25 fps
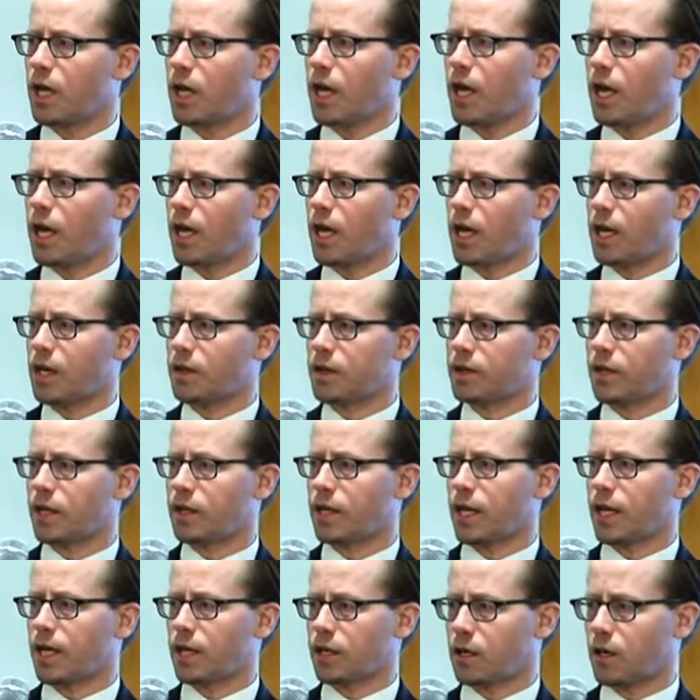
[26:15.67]
and then
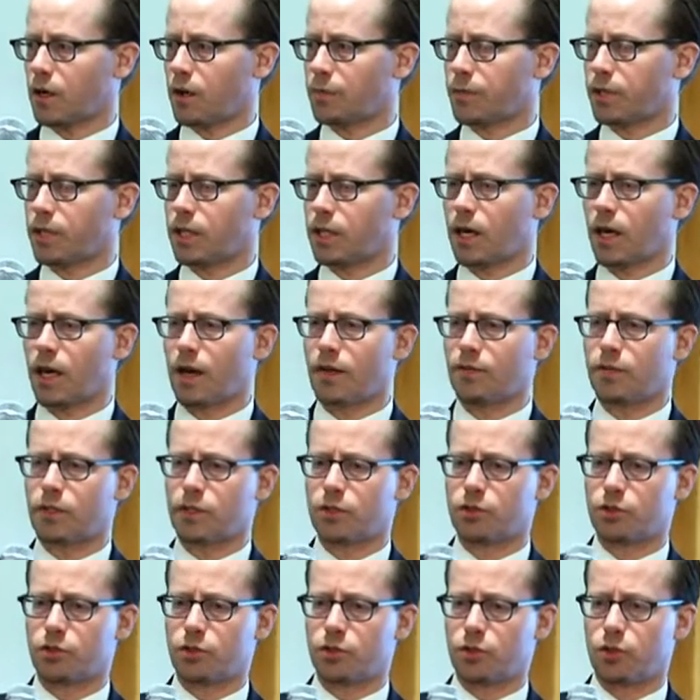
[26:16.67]
that company
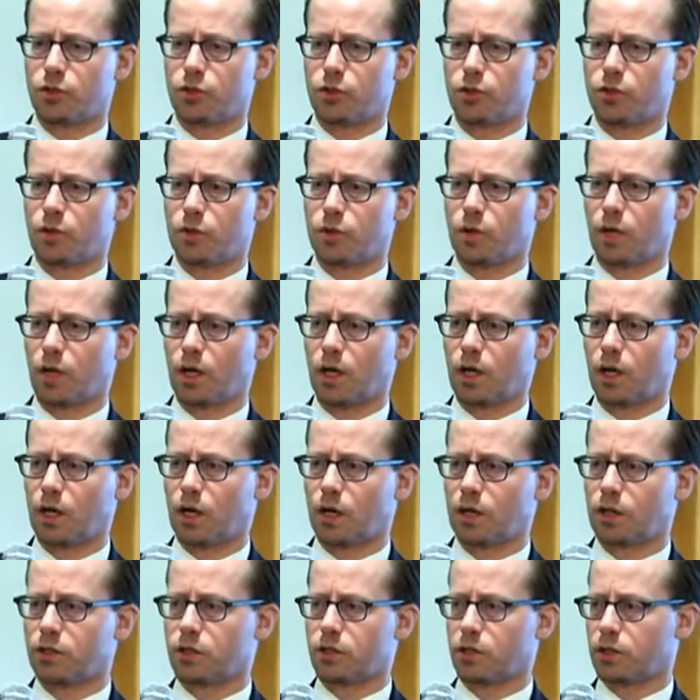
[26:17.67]
having to
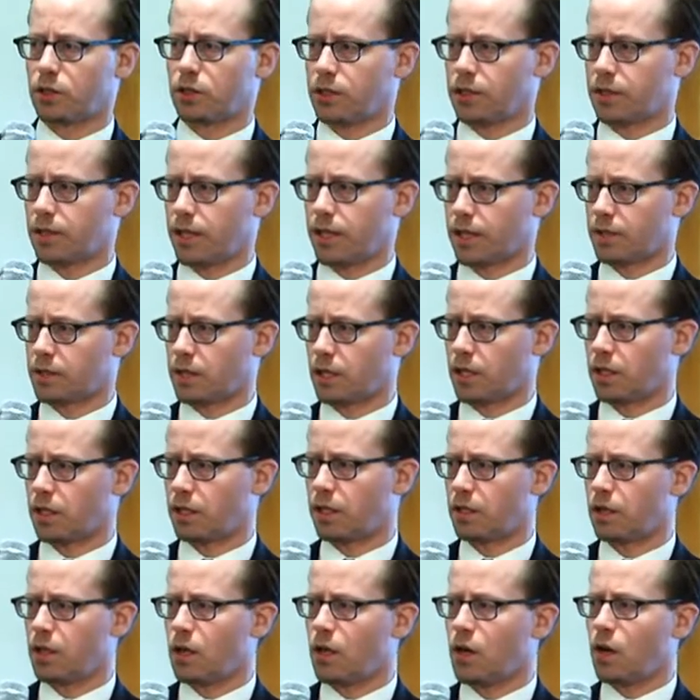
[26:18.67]
delete that data.
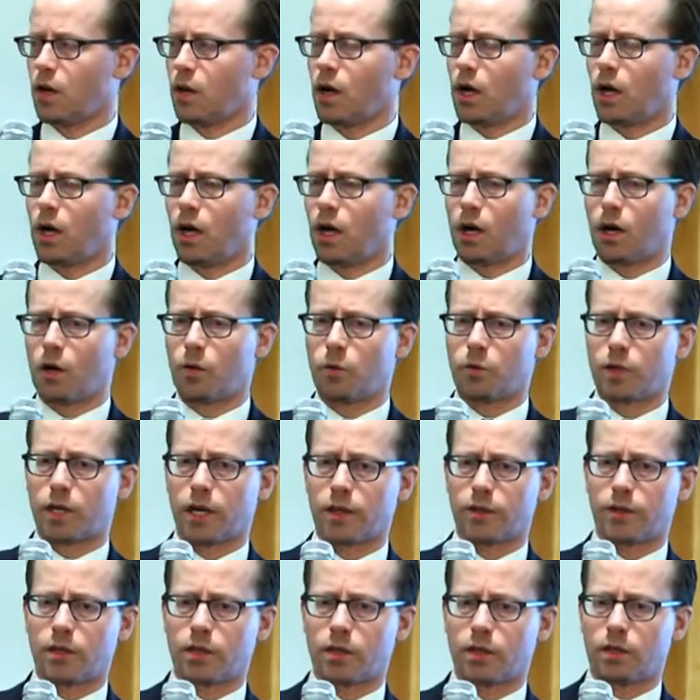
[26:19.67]
When
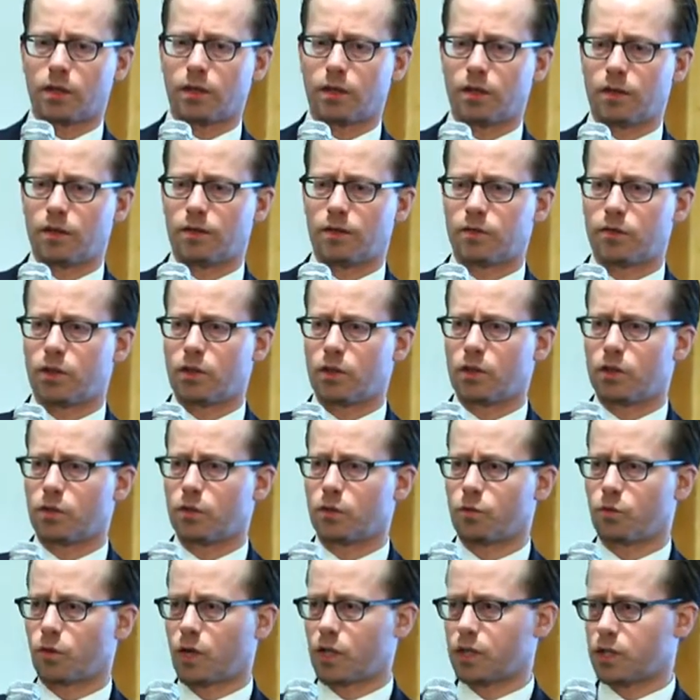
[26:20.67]
I think of the
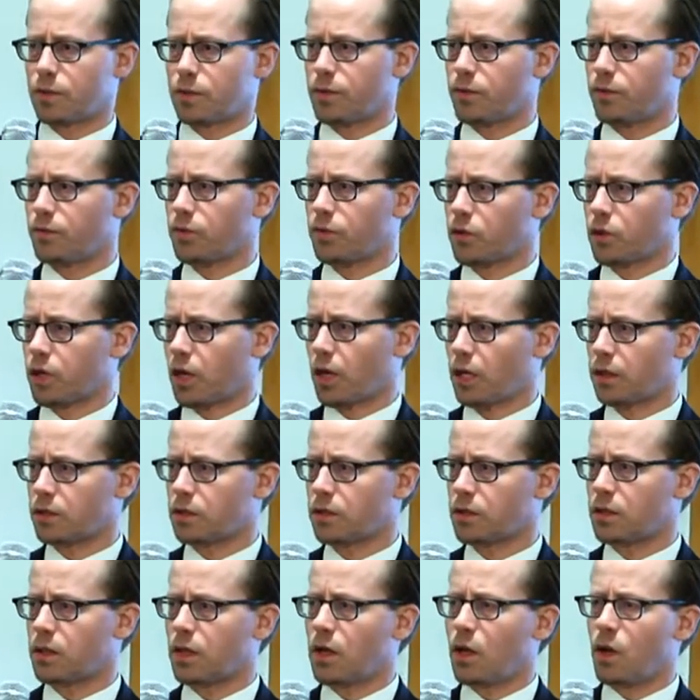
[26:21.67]
right to be
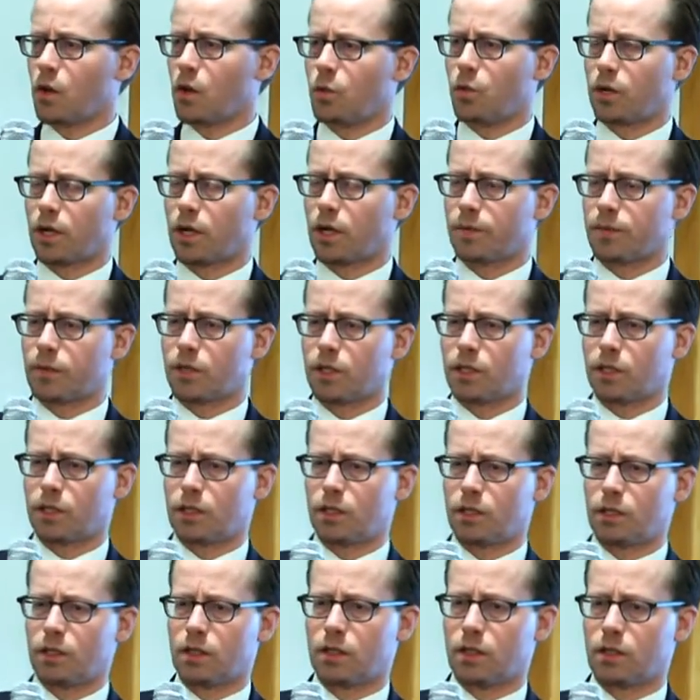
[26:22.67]
forgotten, what I'm
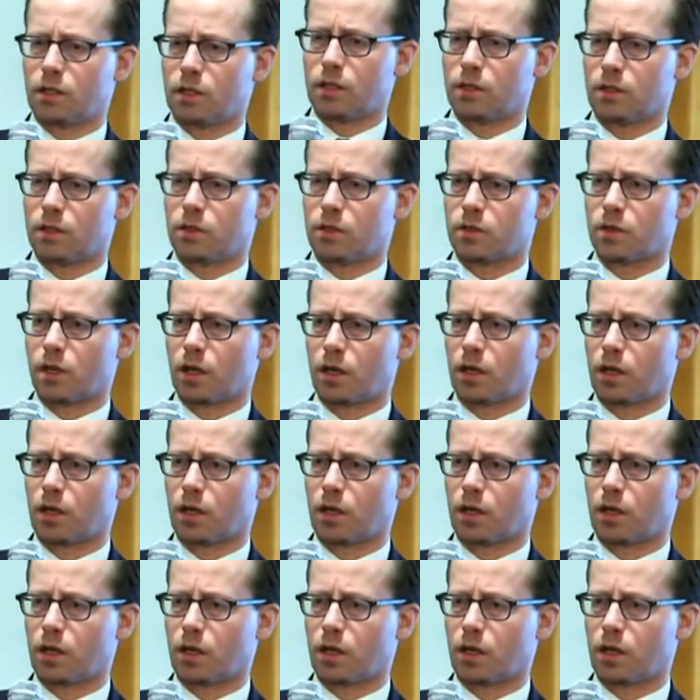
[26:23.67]
thinking is